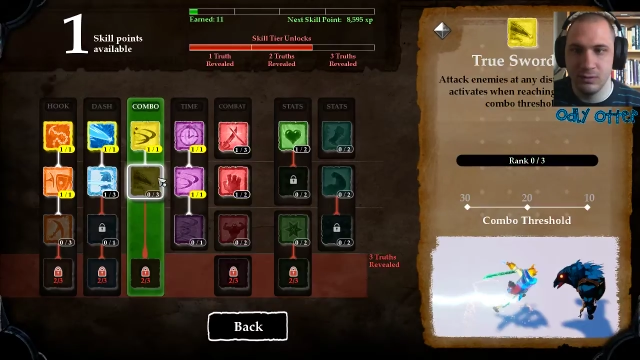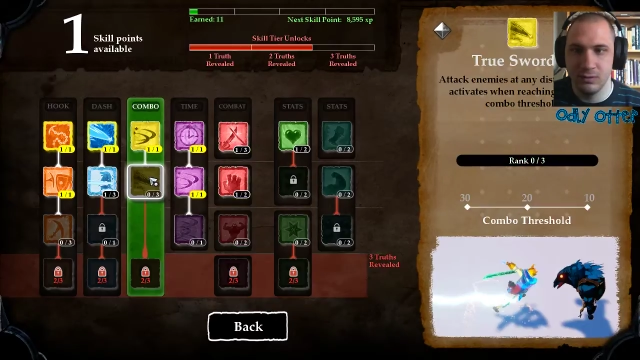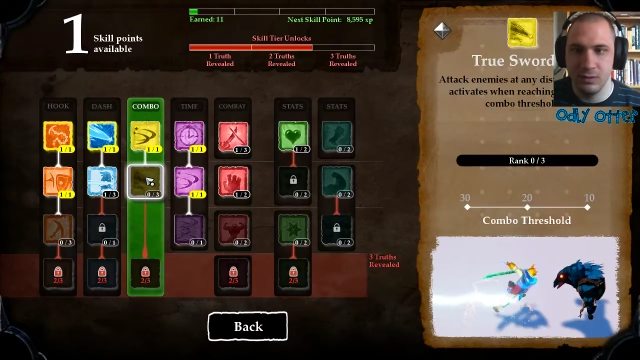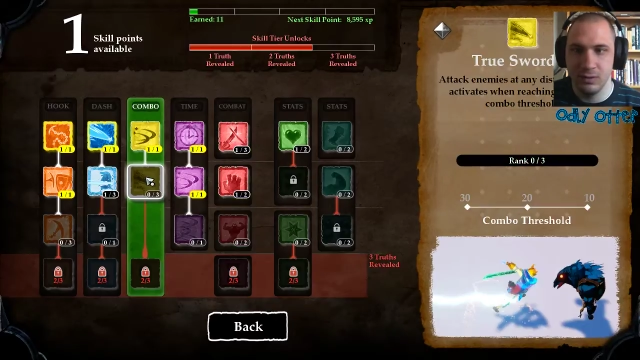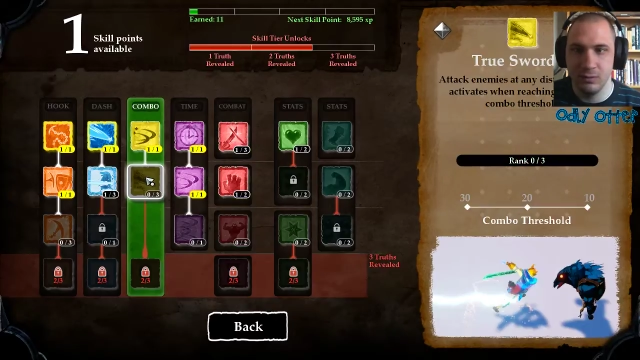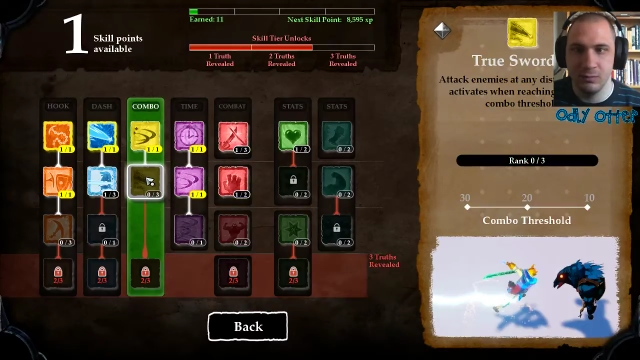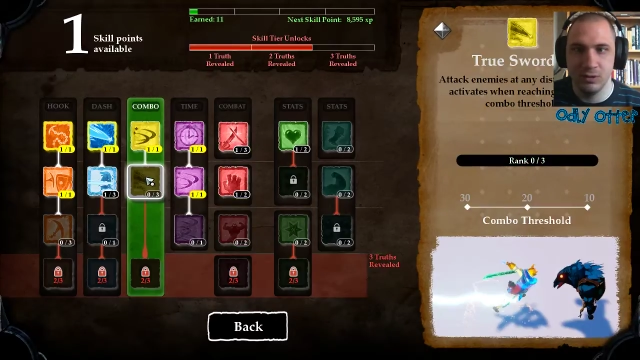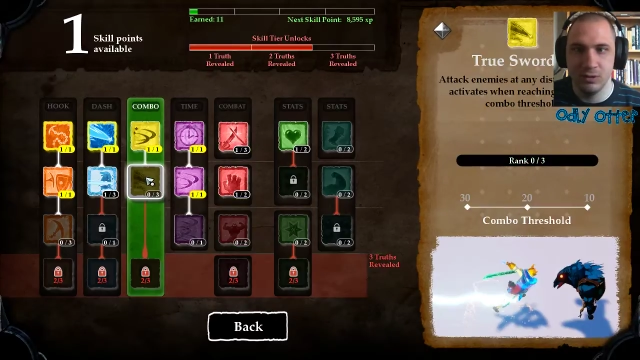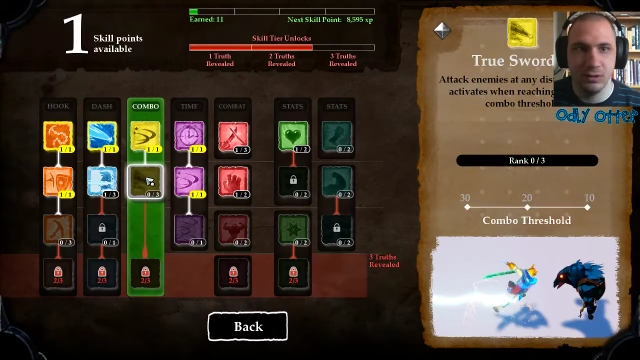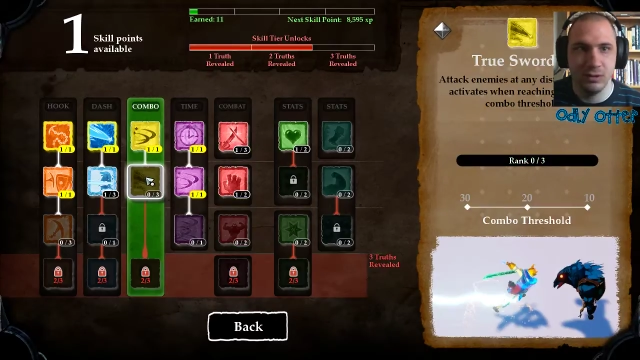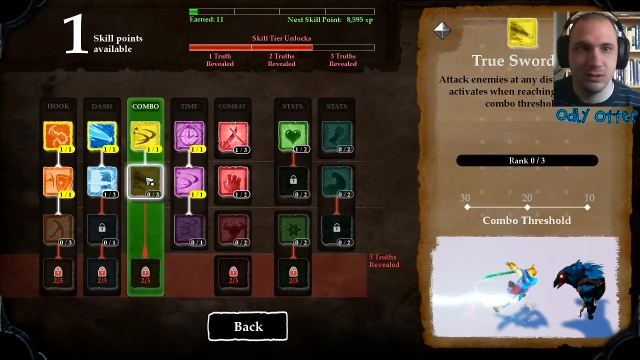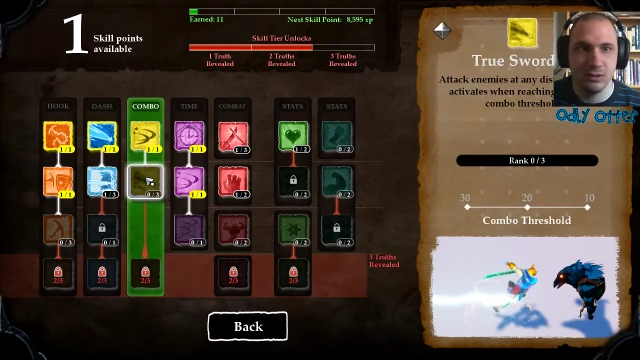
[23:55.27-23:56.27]
I'm looking
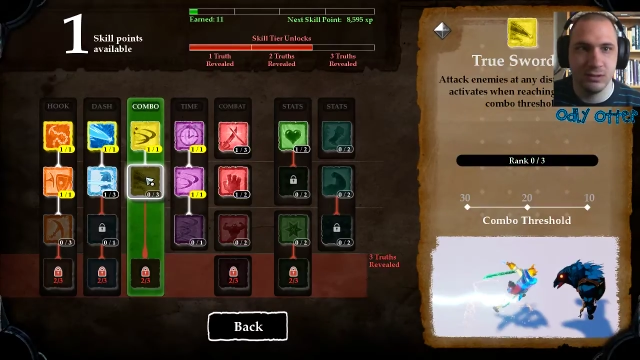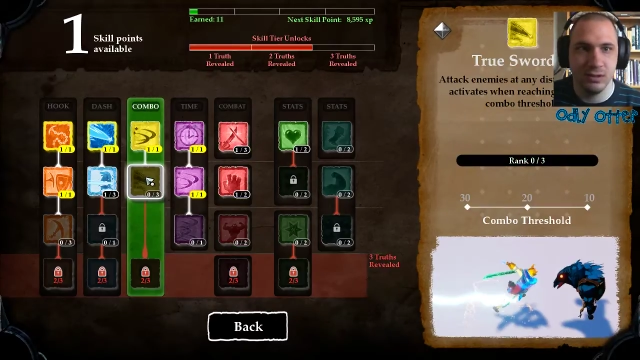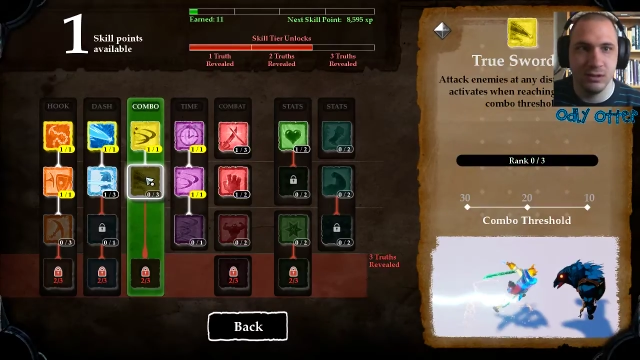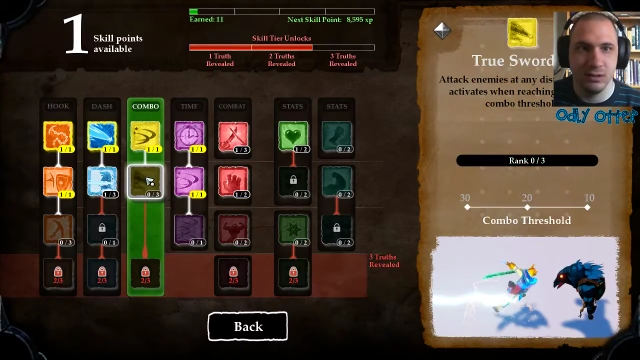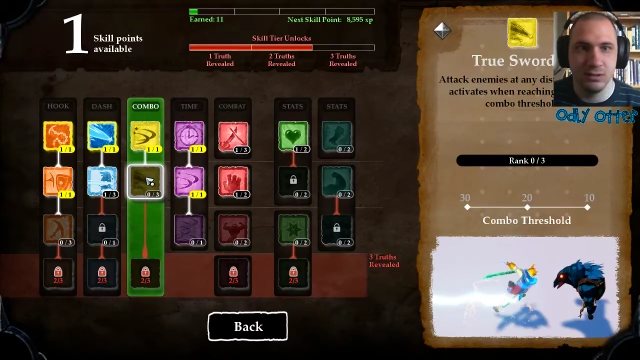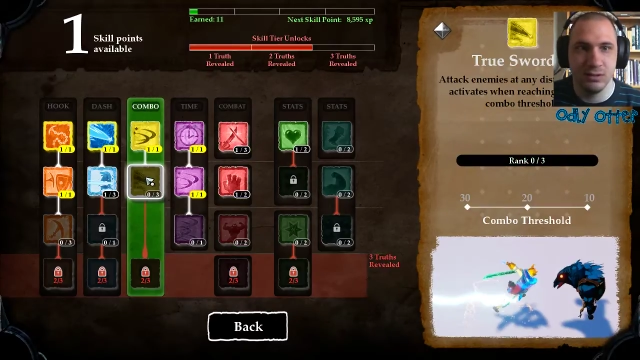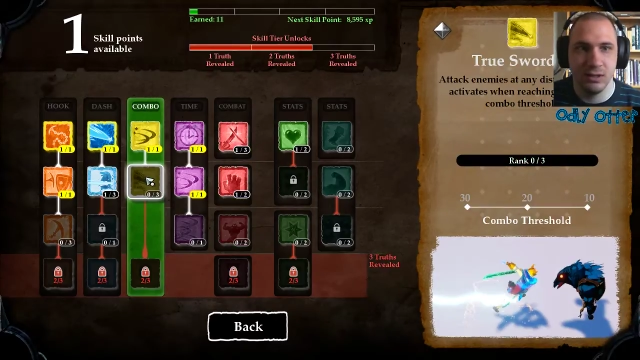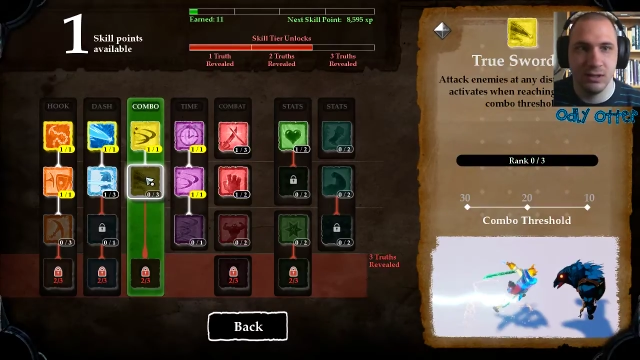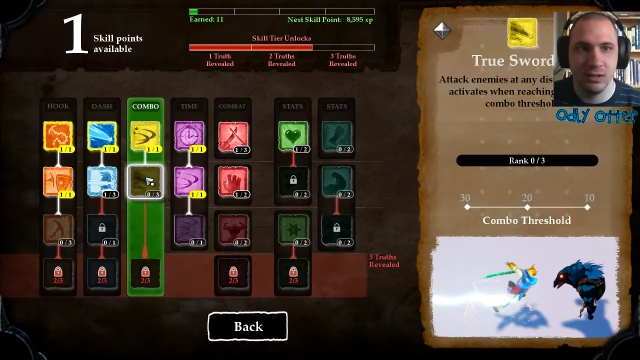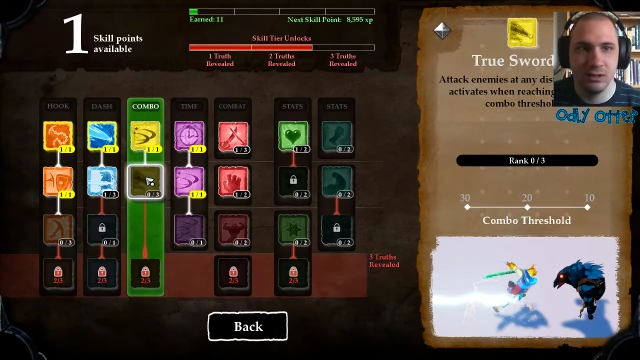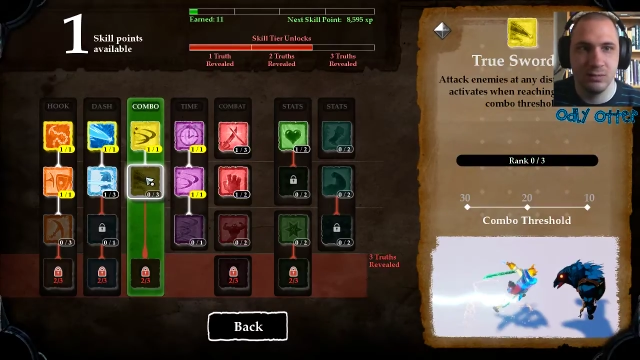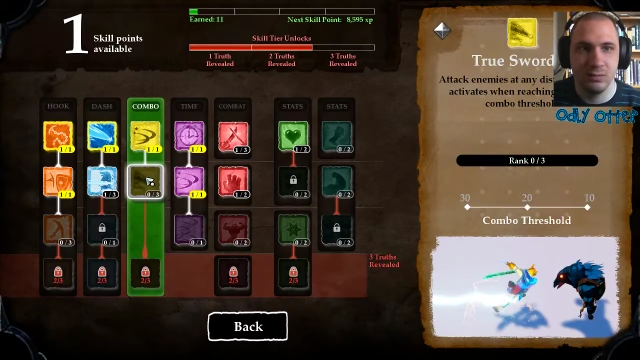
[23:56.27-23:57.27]
at saying attack
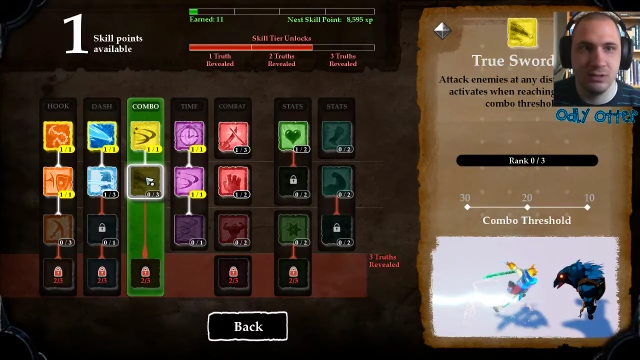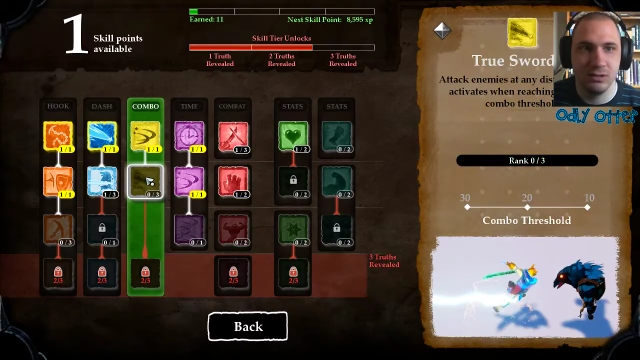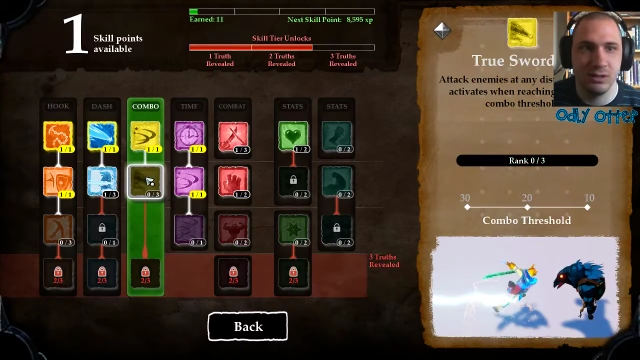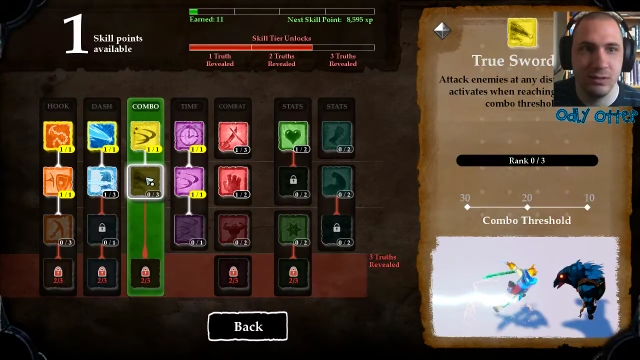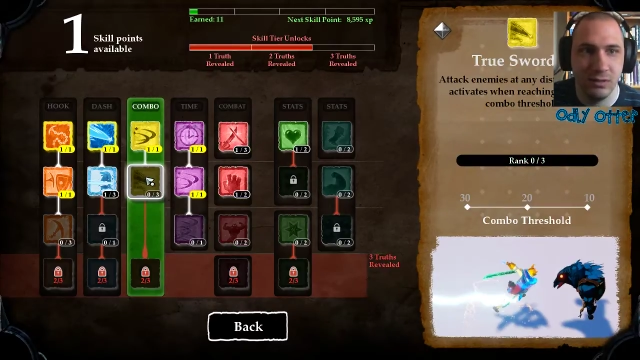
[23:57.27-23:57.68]
enemies at